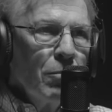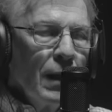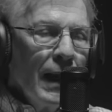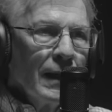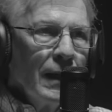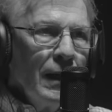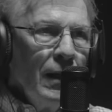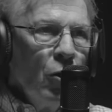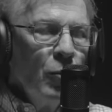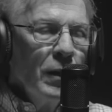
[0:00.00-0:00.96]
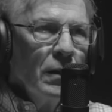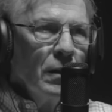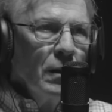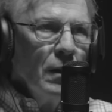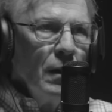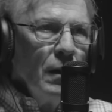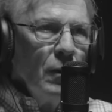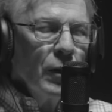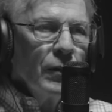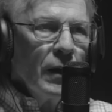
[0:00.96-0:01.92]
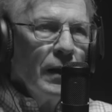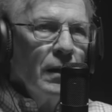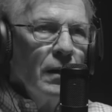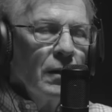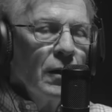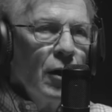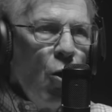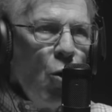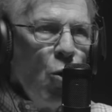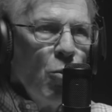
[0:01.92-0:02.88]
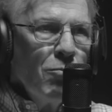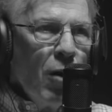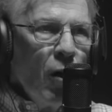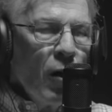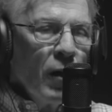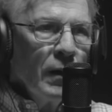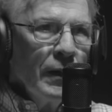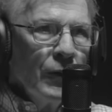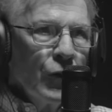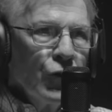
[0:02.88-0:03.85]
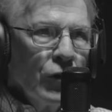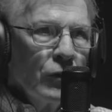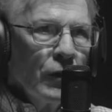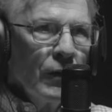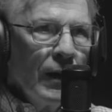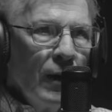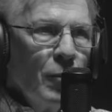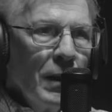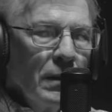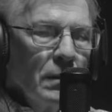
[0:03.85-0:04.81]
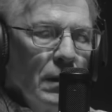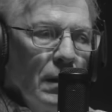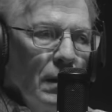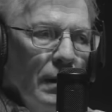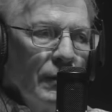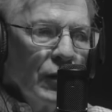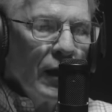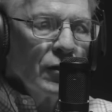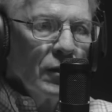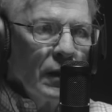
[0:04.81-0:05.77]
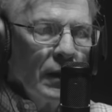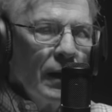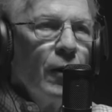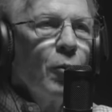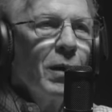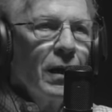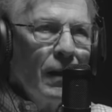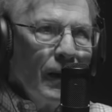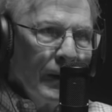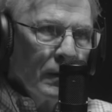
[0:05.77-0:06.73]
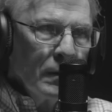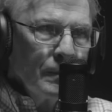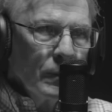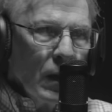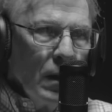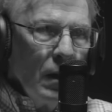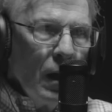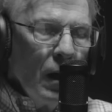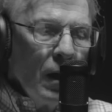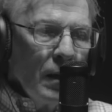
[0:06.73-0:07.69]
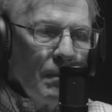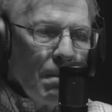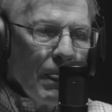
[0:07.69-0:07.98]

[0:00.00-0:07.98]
black helmet with a gold bar in the center of the helmet. It was actually a helmet liner. What